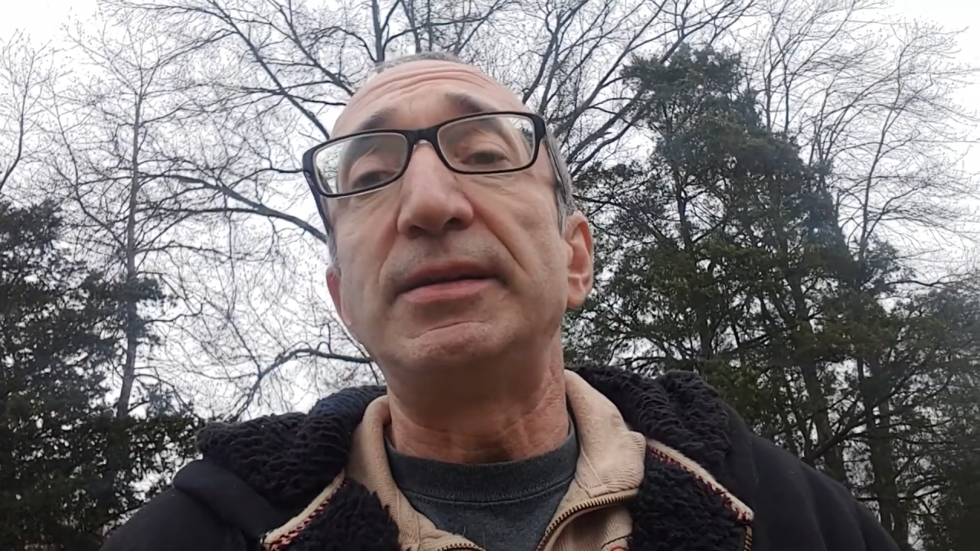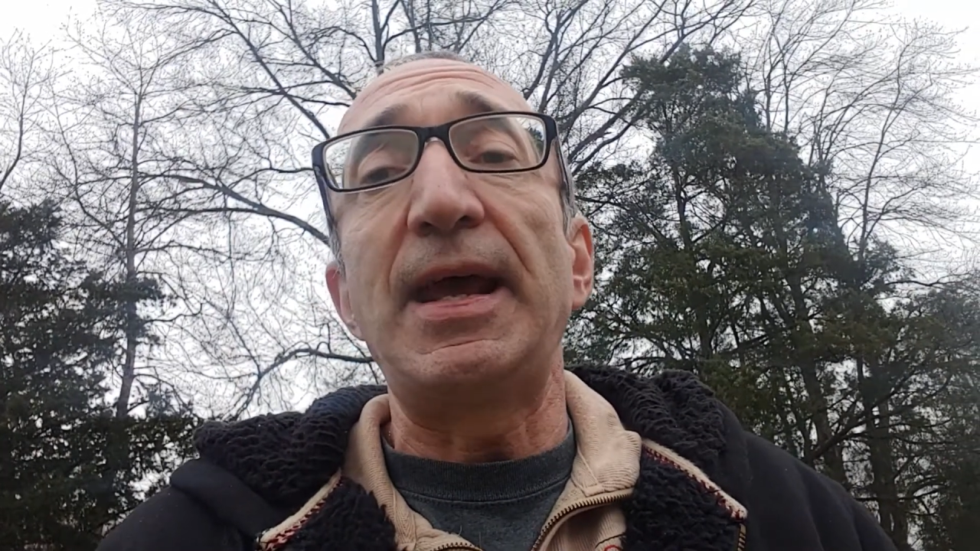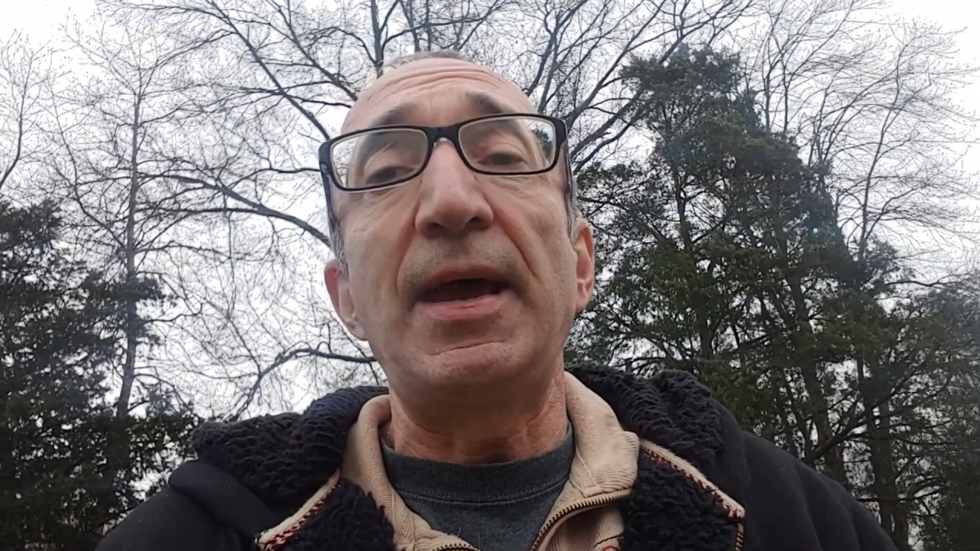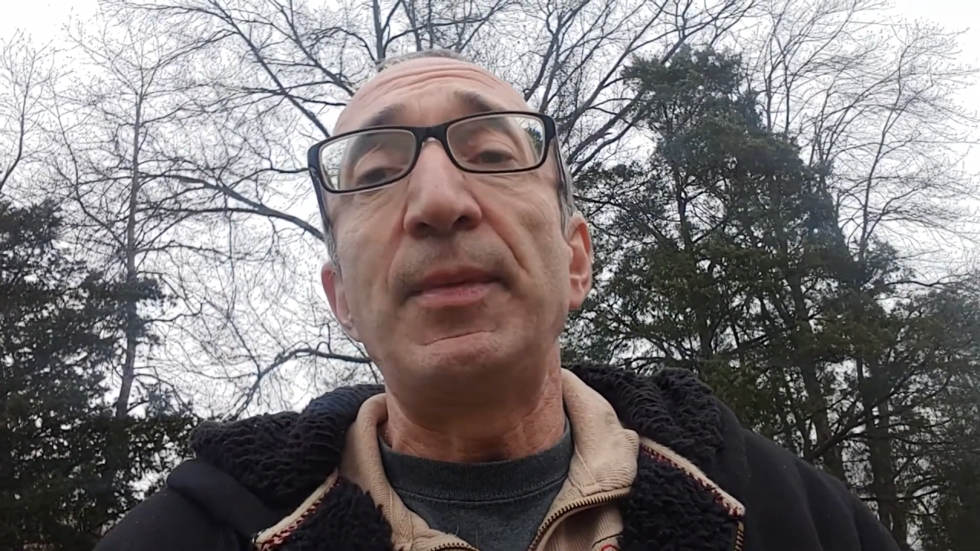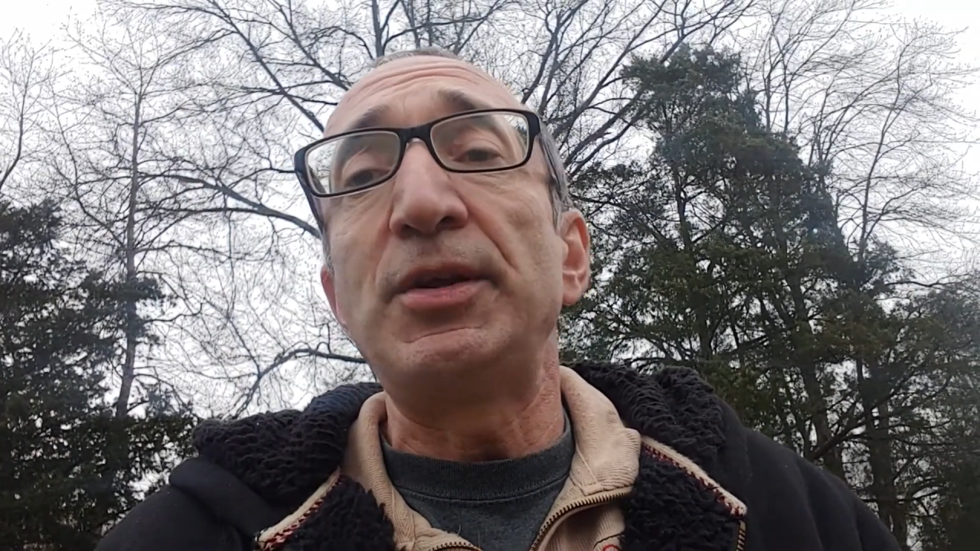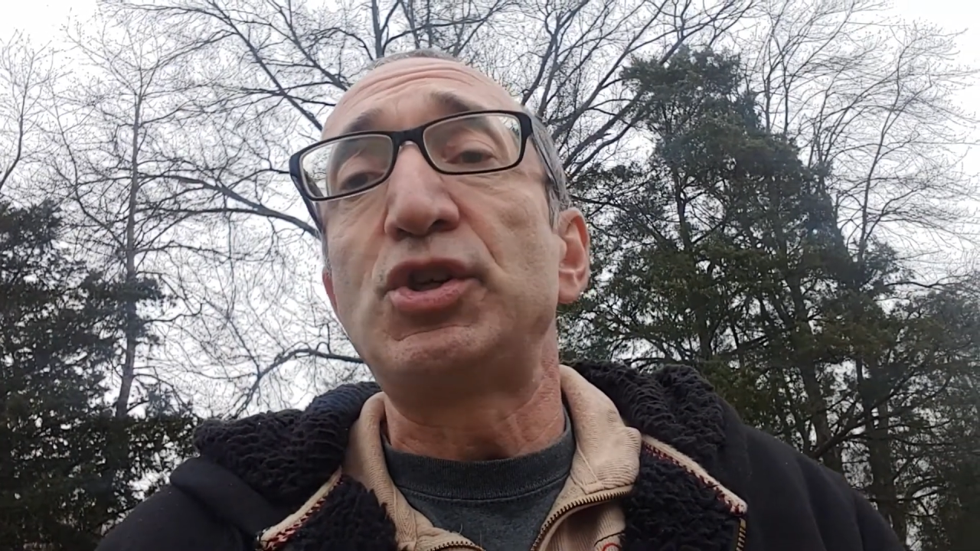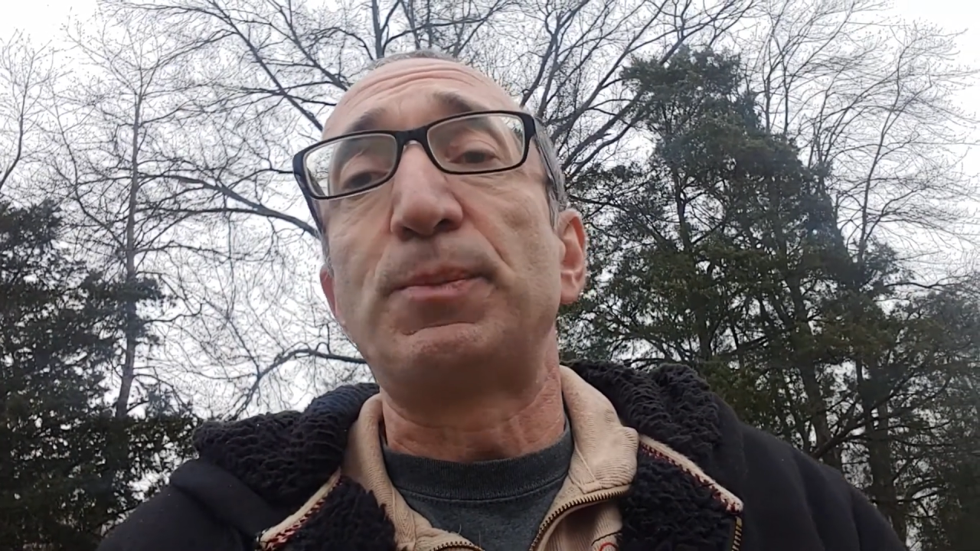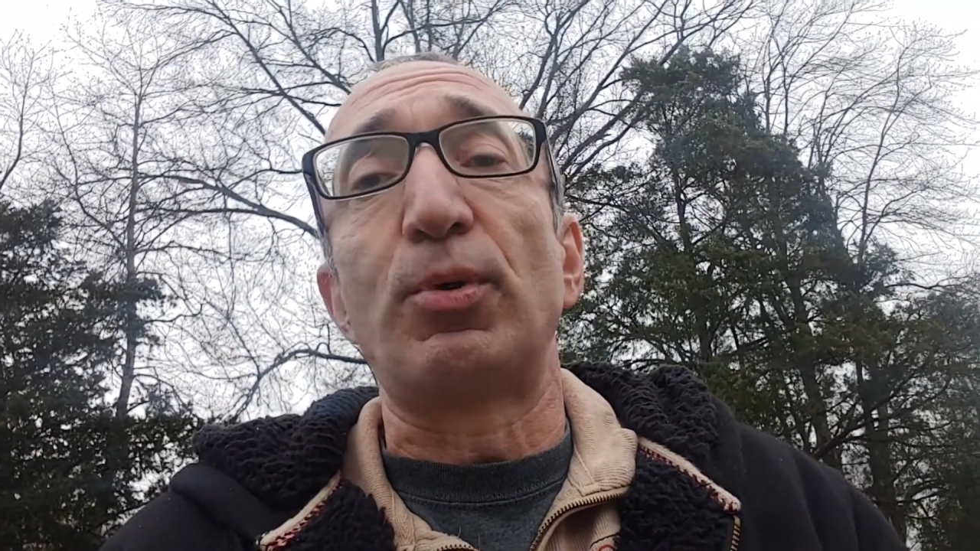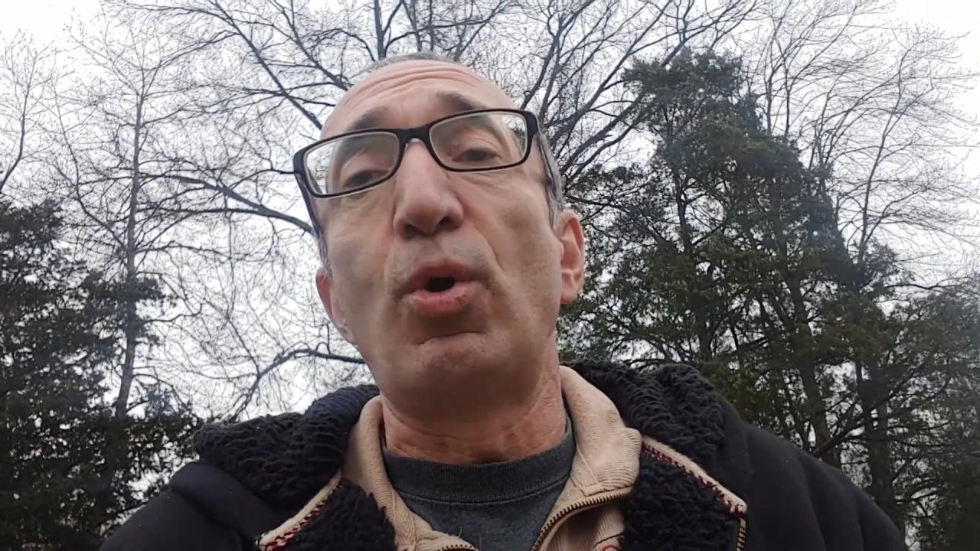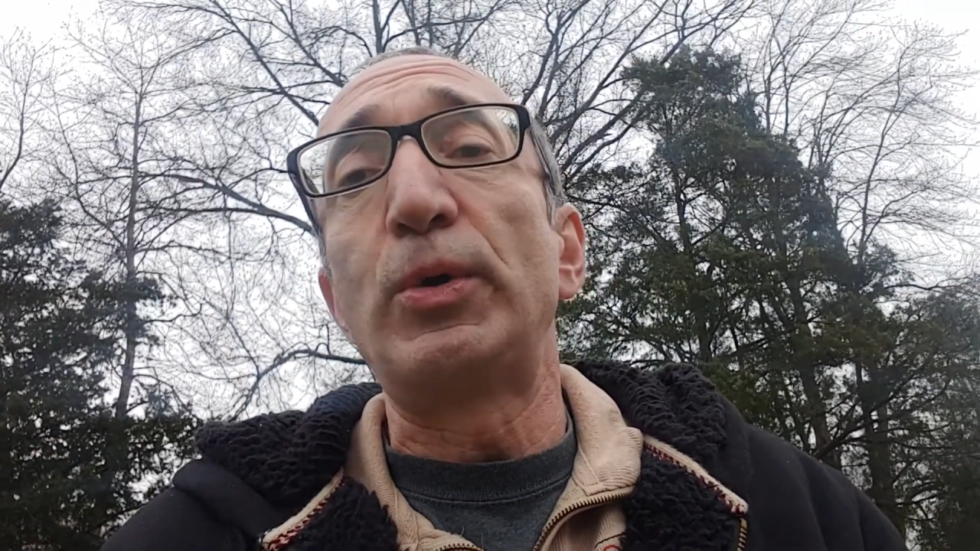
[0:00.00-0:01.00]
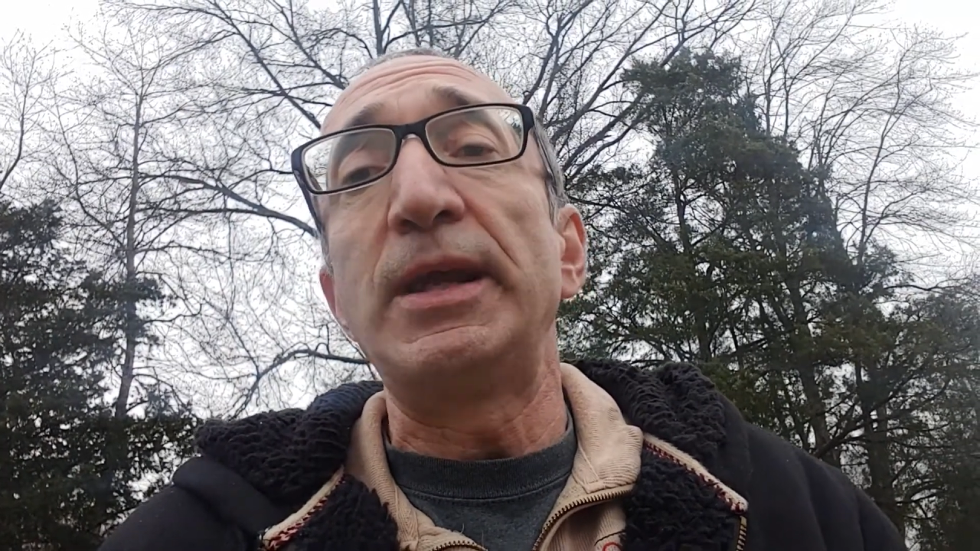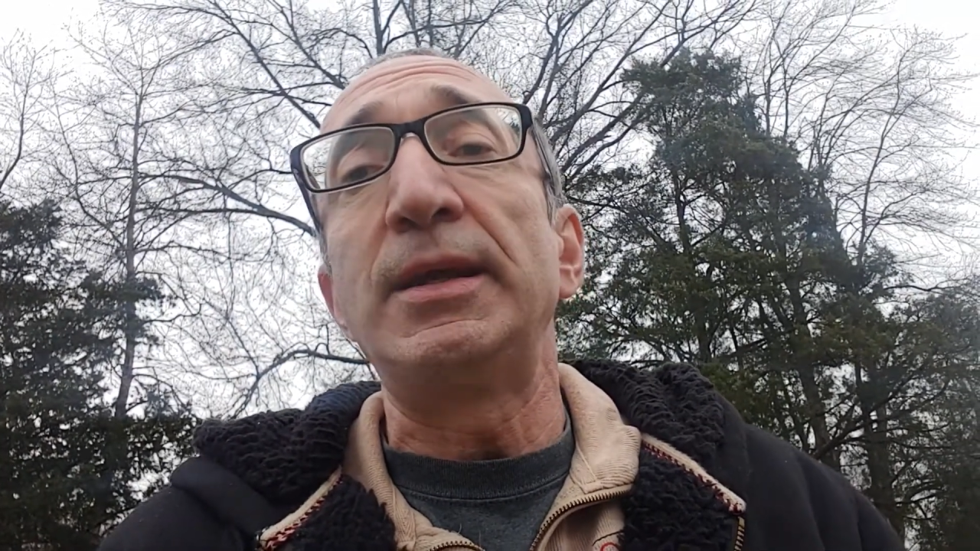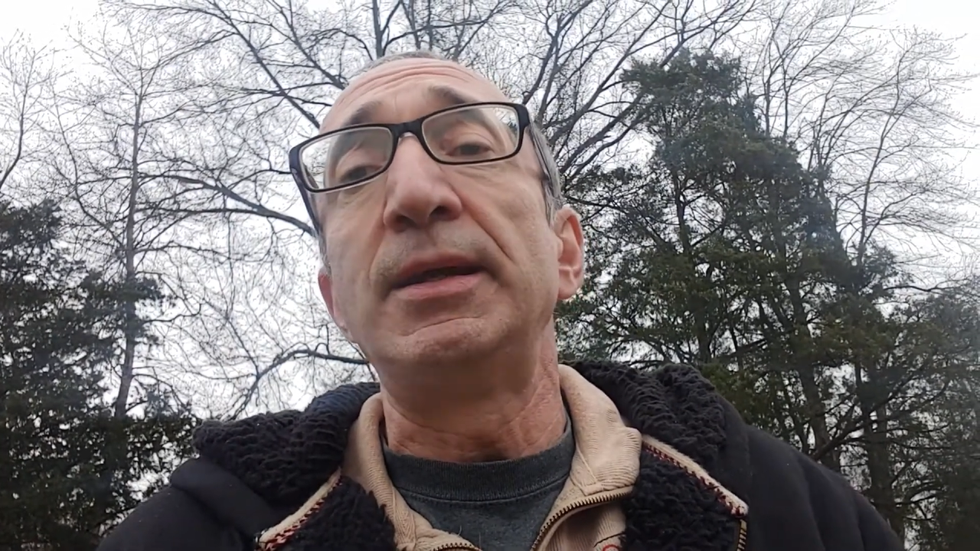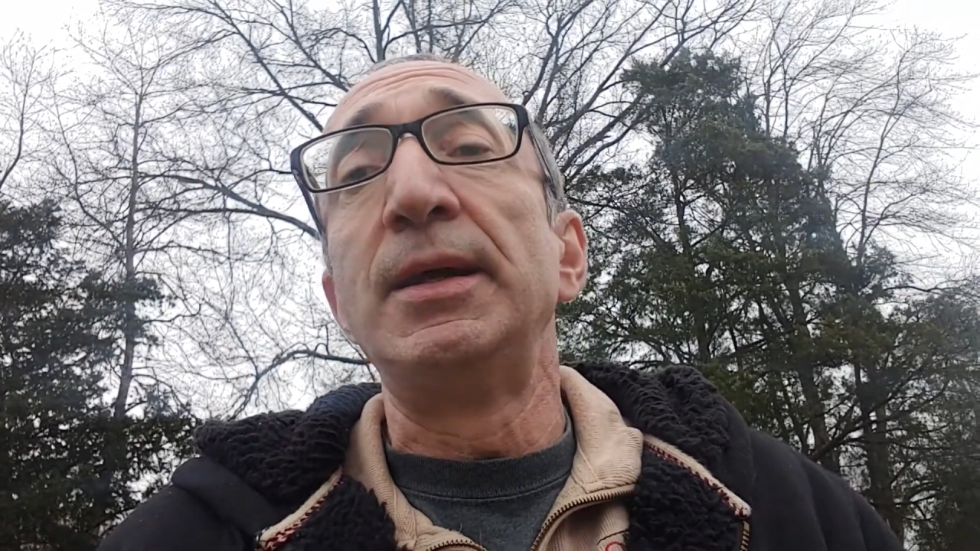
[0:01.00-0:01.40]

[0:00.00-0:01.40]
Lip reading: damaged, broken,